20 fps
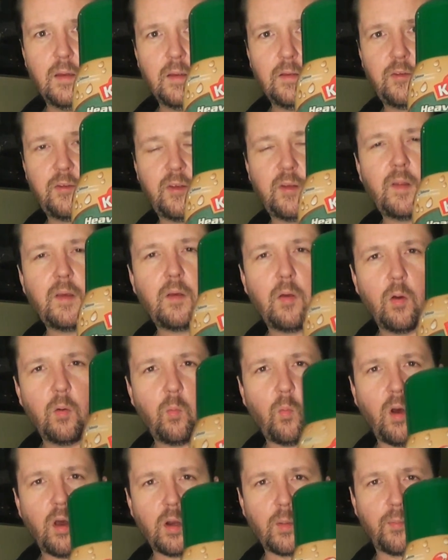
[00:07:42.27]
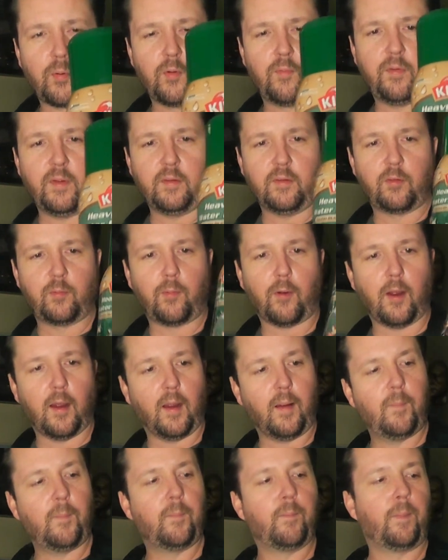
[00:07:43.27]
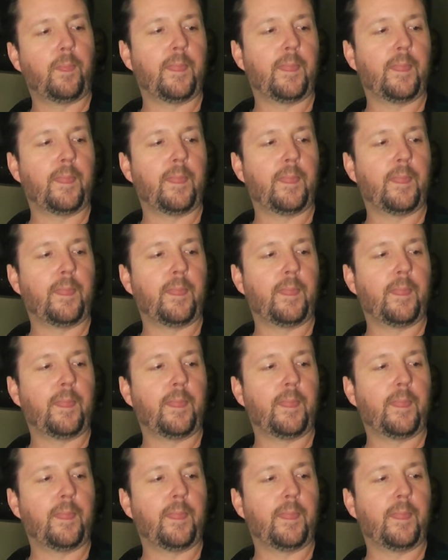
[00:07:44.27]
silicone waterproofing spray